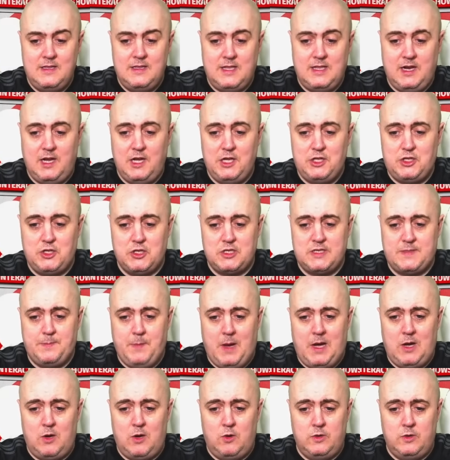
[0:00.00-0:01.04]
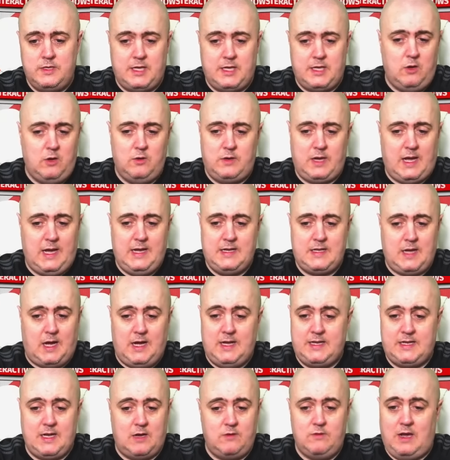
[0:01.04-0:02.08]
Did I just moan? Dude,
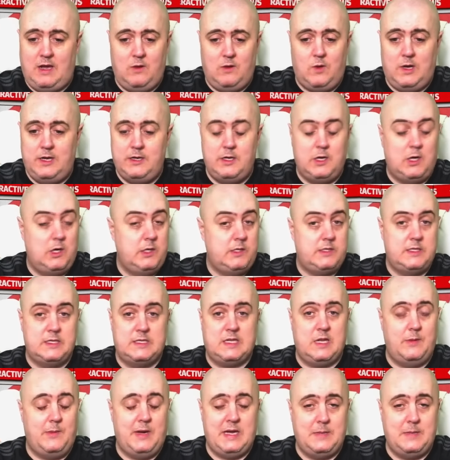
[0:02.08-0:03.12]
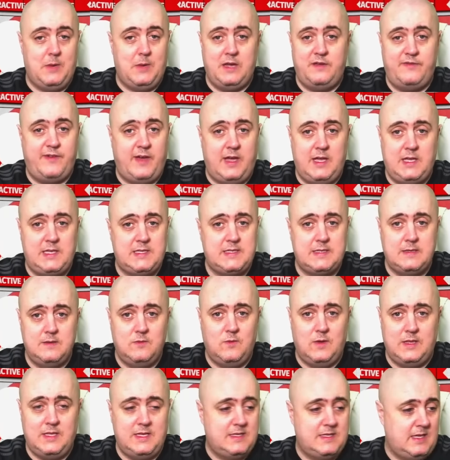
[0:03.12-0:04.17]
I don't know what noises come out of my face
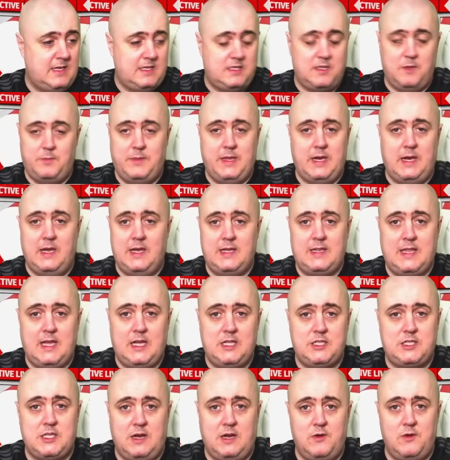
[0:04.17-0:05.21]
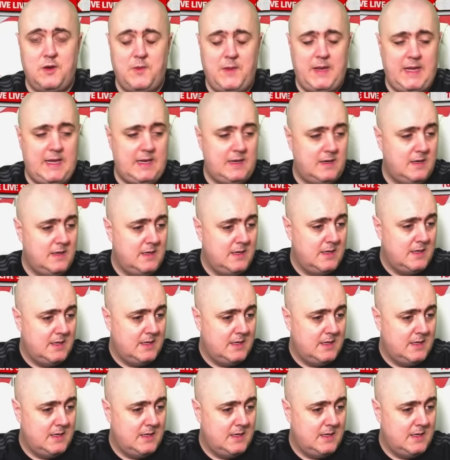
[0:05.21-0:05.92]
when you see something like that. Do you know what I mean?